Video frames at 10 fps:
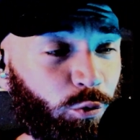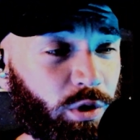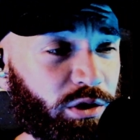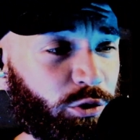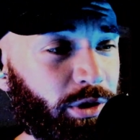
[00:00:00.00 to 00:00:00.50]

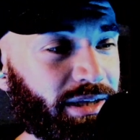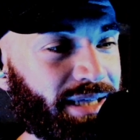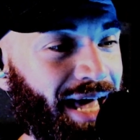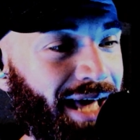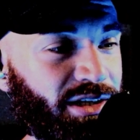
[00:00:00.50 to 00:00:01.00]
We're doing
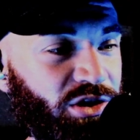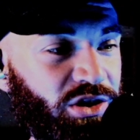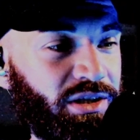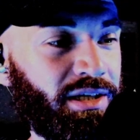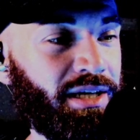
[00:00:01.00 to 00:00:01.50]

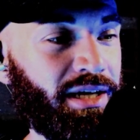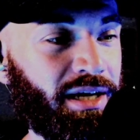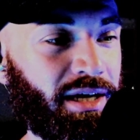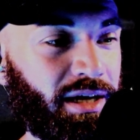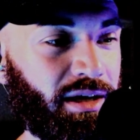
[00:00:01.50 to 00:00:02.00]
LATCH
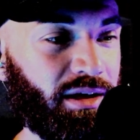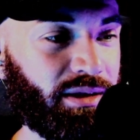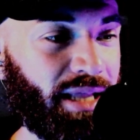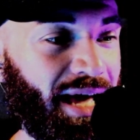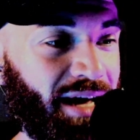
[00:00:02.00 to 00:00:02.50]

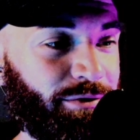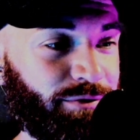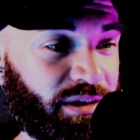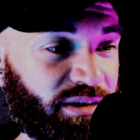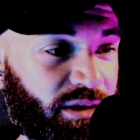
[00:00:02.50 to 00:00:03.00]

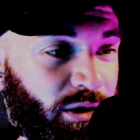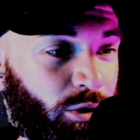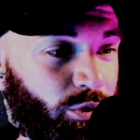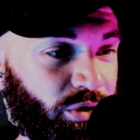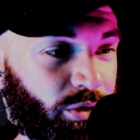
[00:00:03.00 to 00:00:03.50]
Life
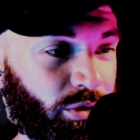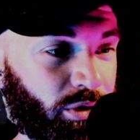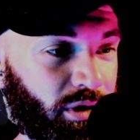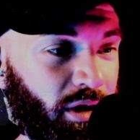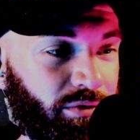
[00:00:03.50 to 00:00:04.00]

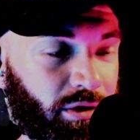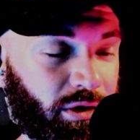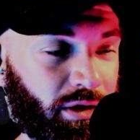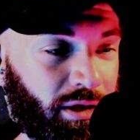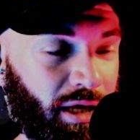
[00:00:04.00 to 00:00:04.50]
Disclosure
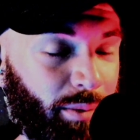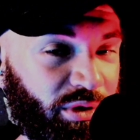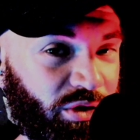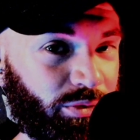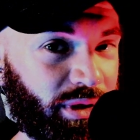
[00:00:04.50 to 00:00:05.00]
cover. I'm
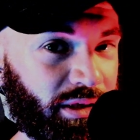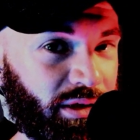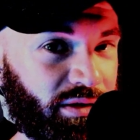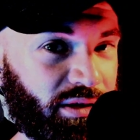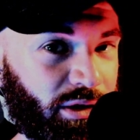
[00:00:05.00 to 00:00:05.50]

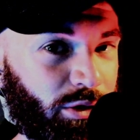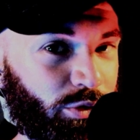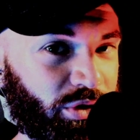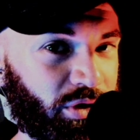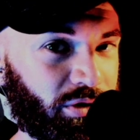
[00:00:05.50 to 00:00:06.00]
assuming
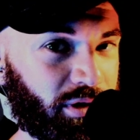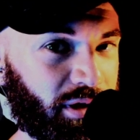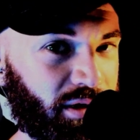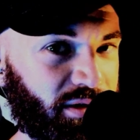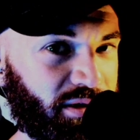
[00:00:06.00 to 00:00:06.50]
Disclosure
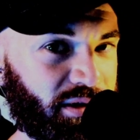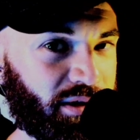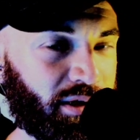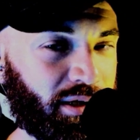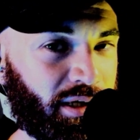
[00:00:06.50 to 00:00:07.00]
is